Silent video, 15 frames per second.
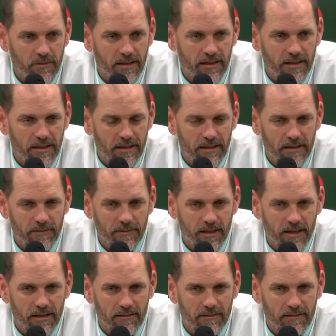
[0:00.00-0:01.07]
Uh,
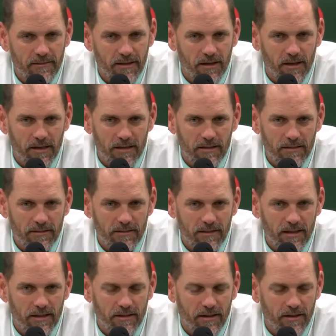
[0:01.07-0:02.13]
that you know,
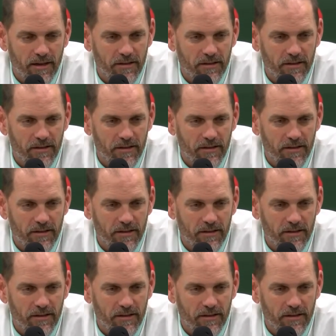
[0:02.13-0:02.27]
that they